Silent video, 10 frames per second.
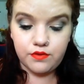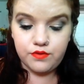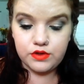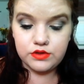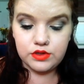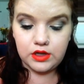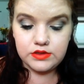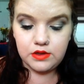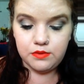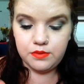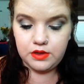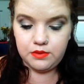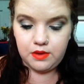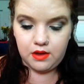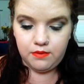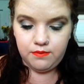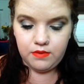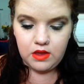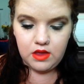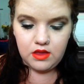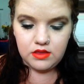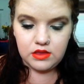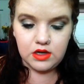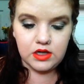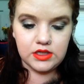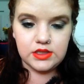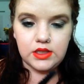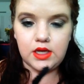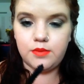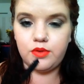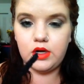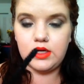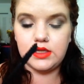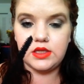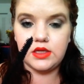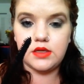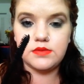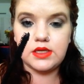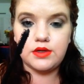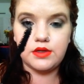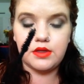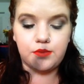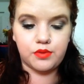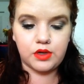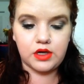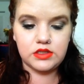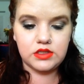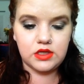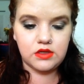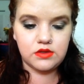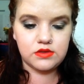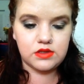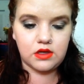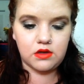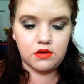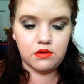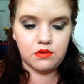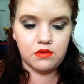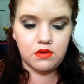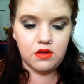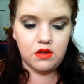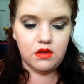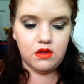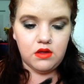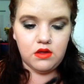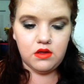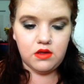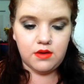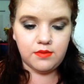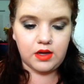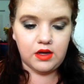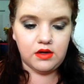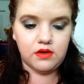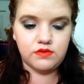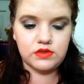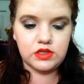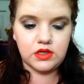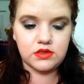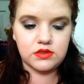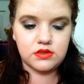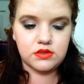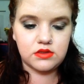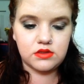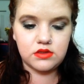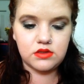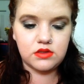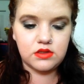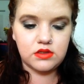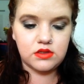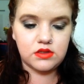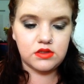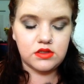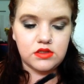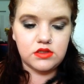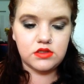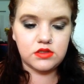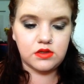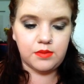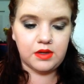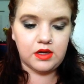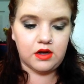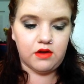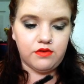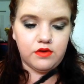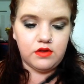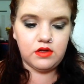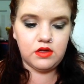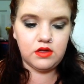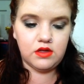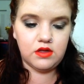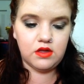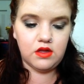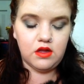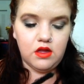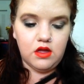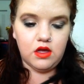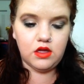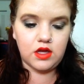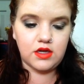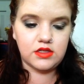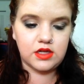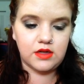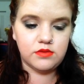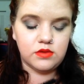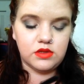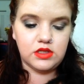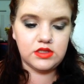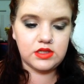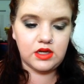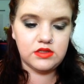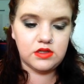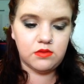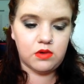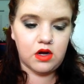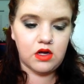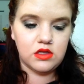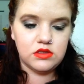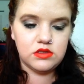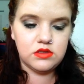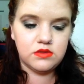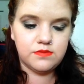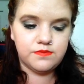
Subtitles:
first try is going pretty well. There is a lot of product that comes out on the brush though, so I'm kind of just scraping it off. A lot of times with these kinds of wands,